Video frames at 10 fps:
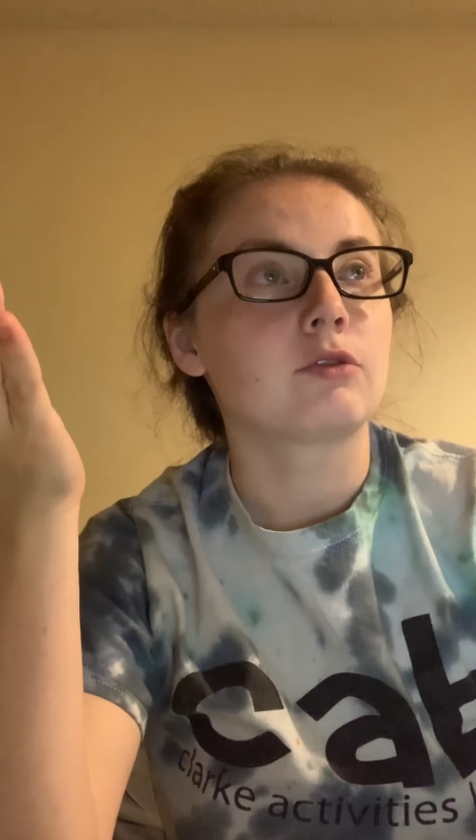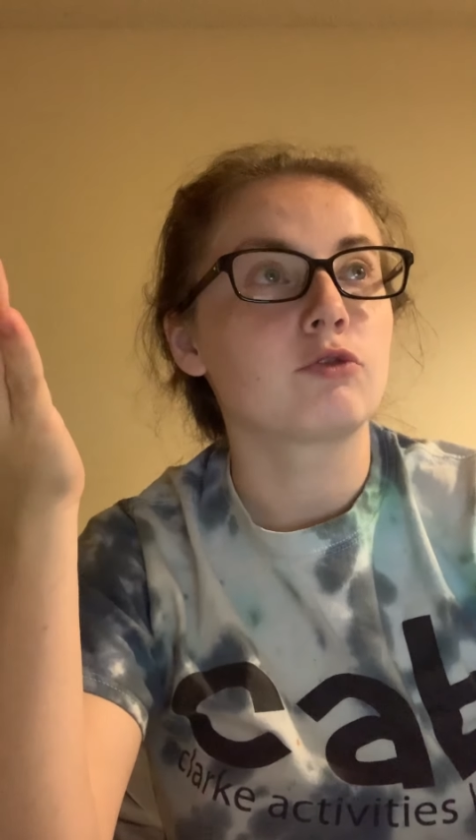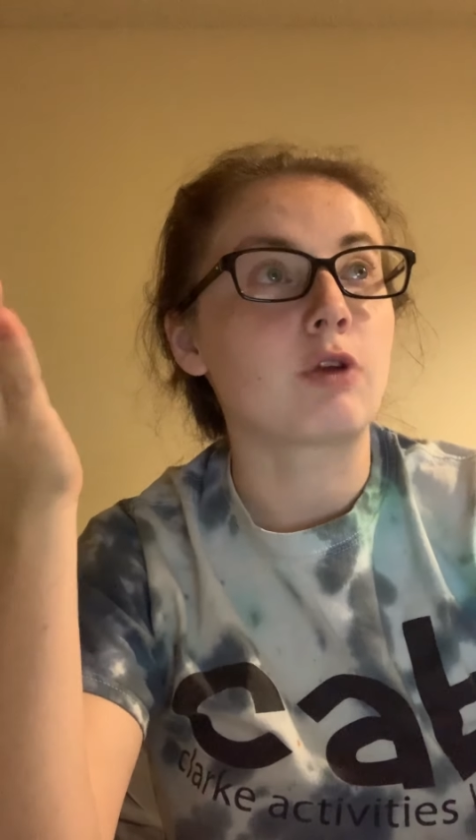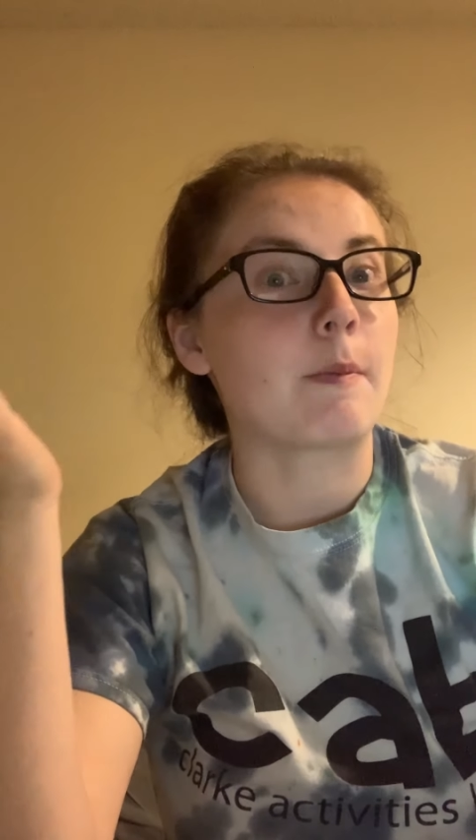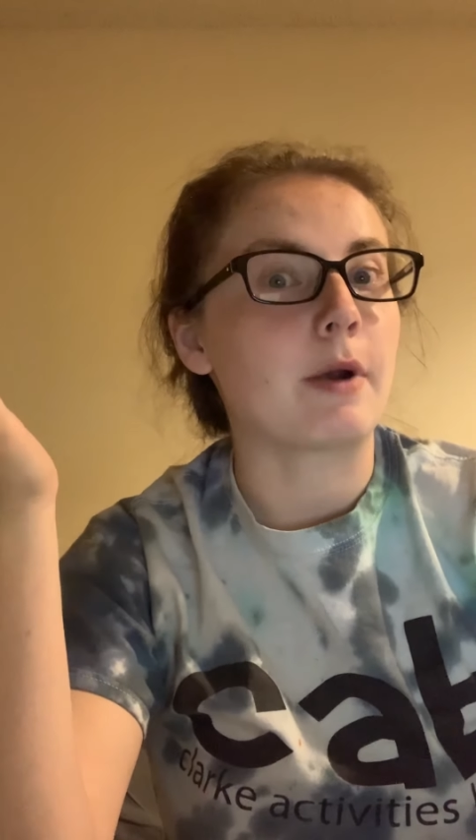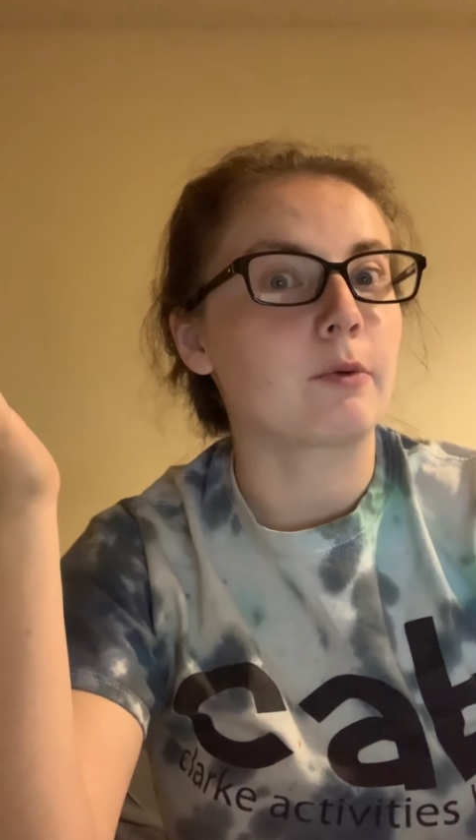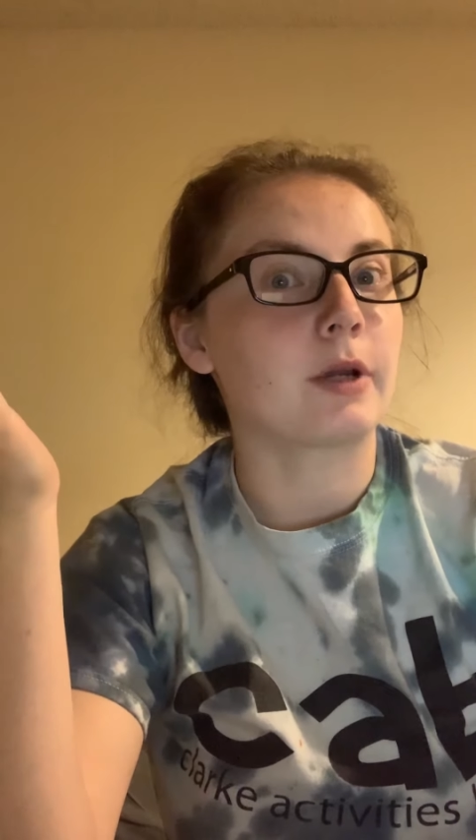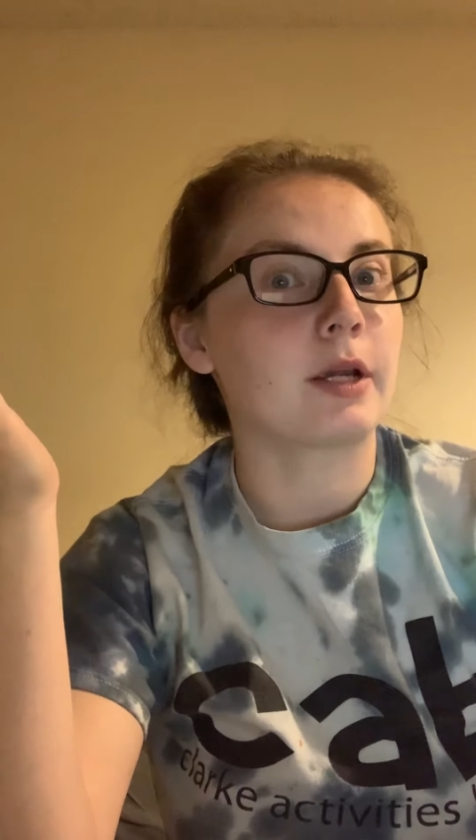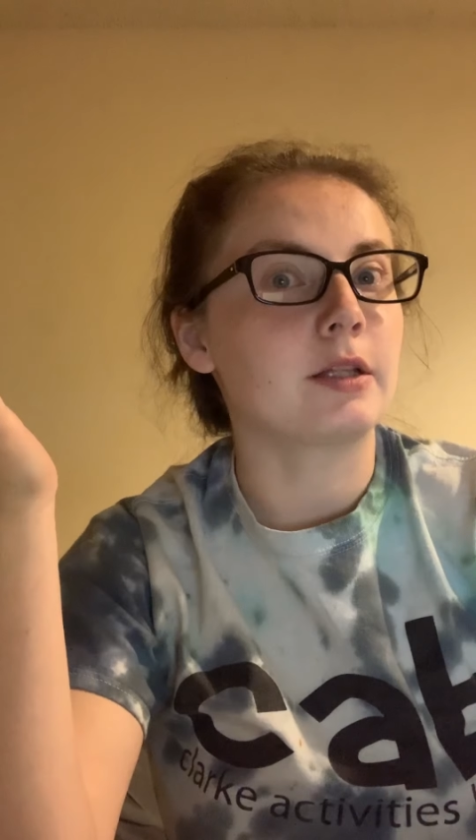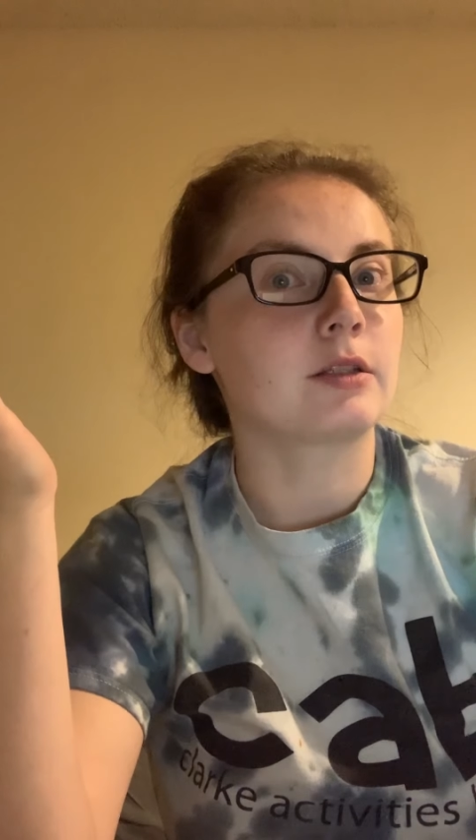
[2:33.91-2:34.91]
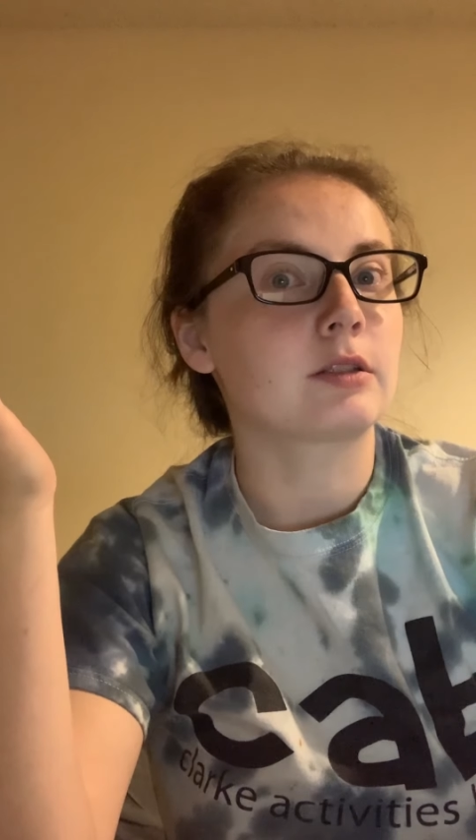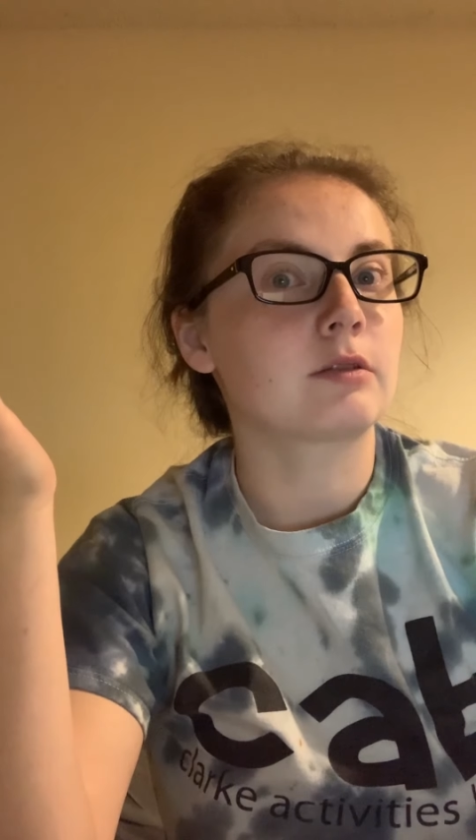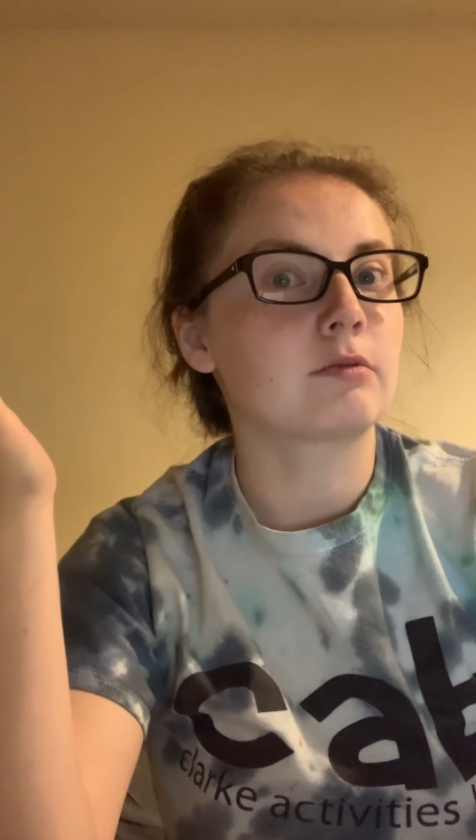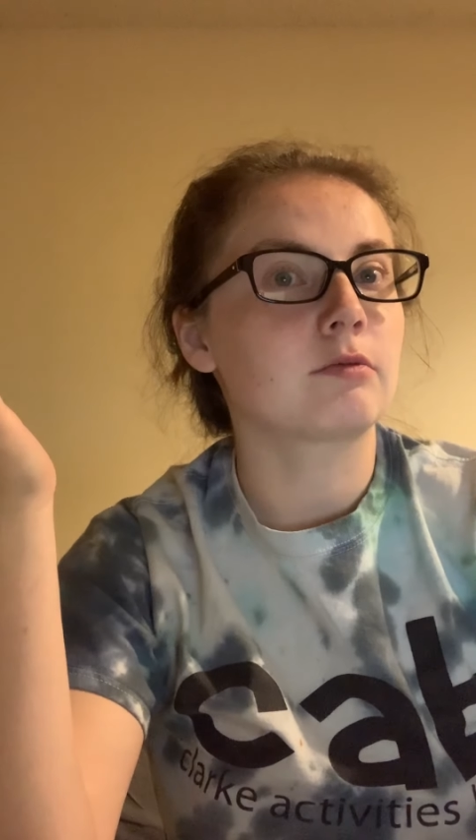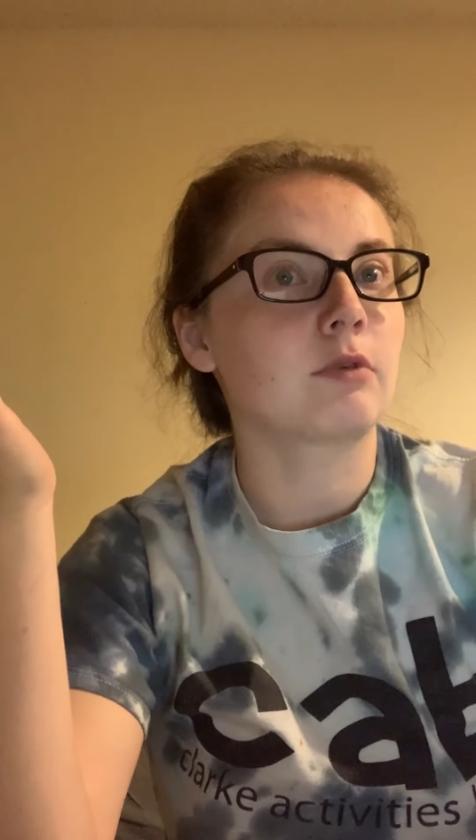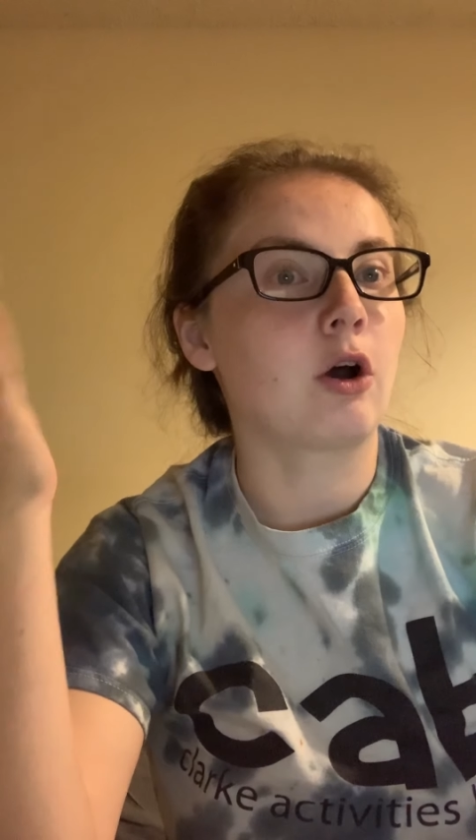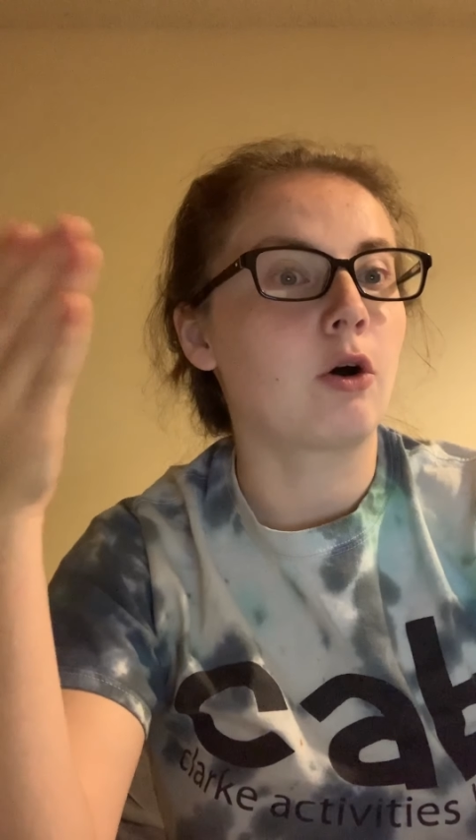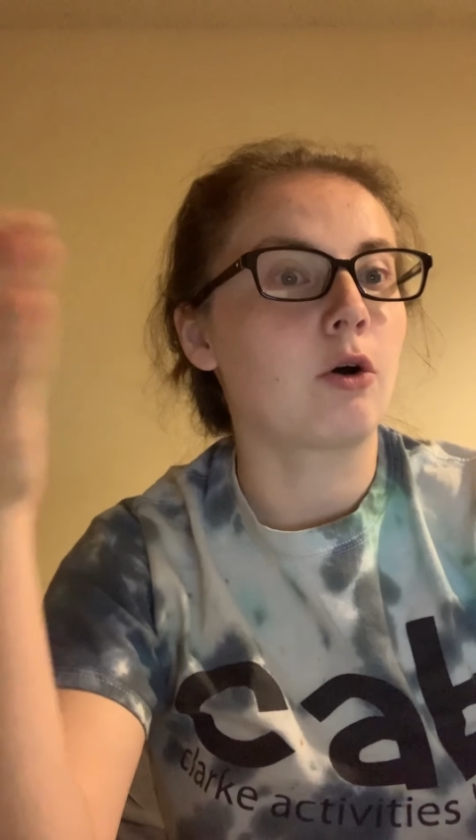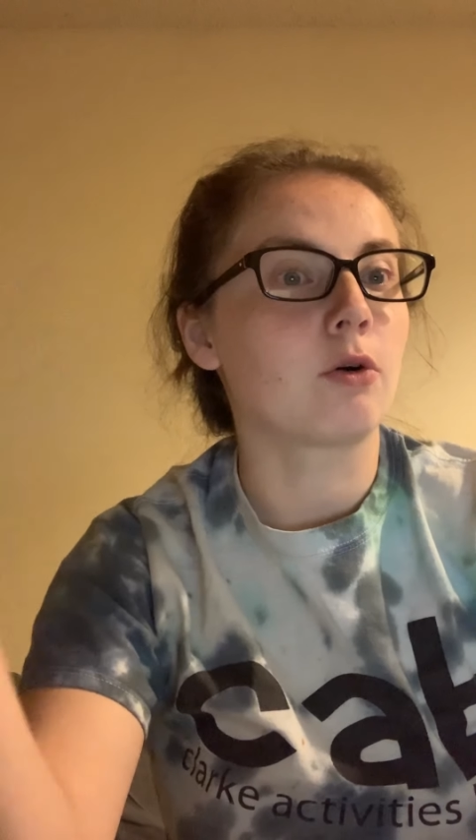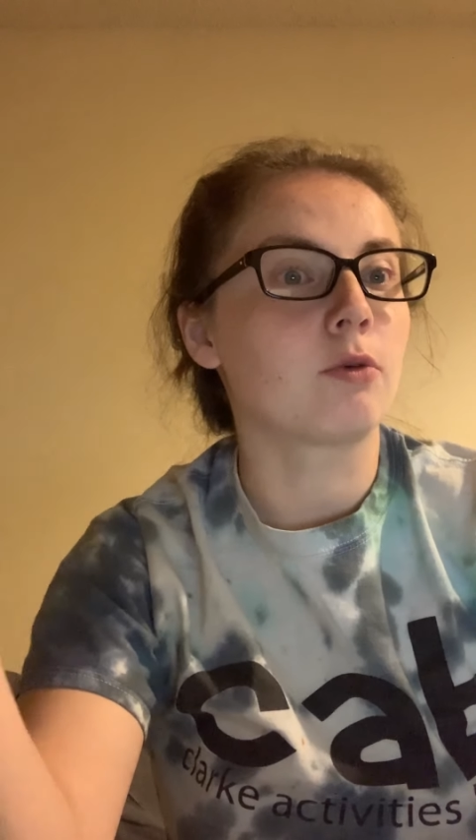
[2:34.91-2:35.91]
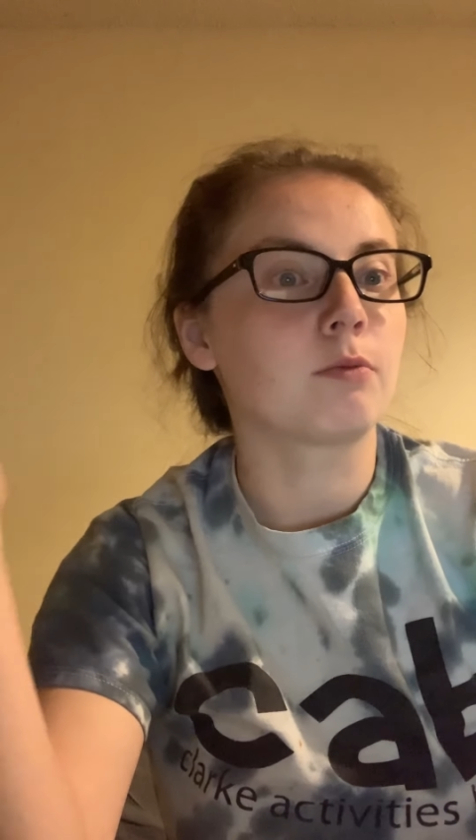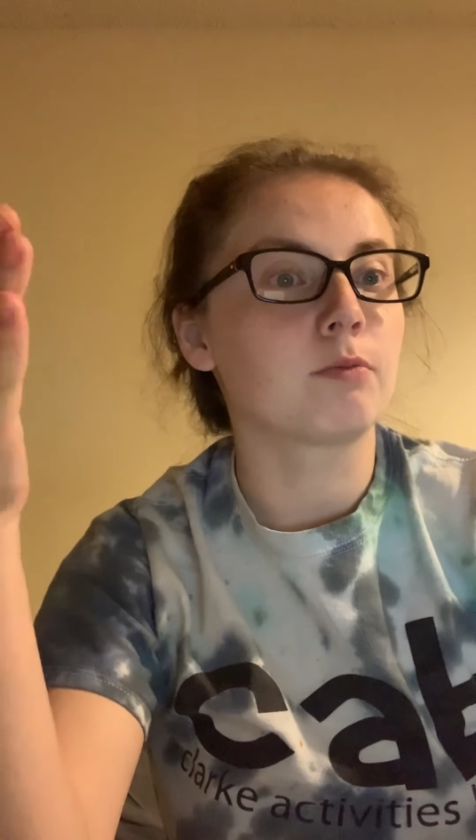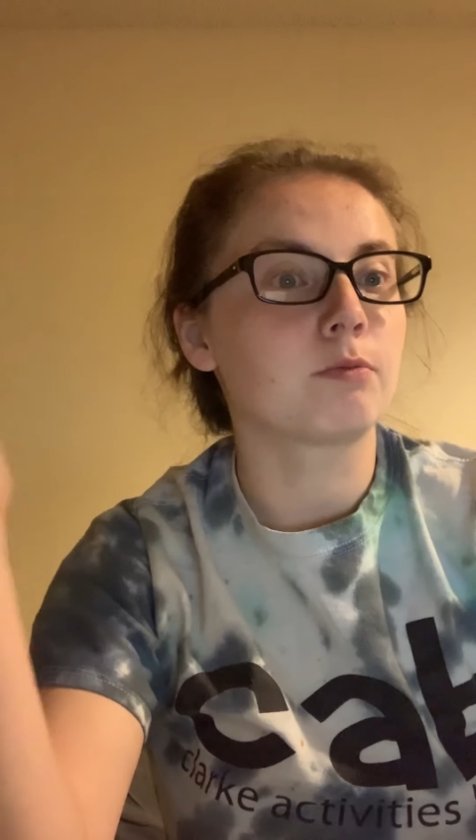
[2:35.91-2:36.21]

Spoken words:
Dropout rates, all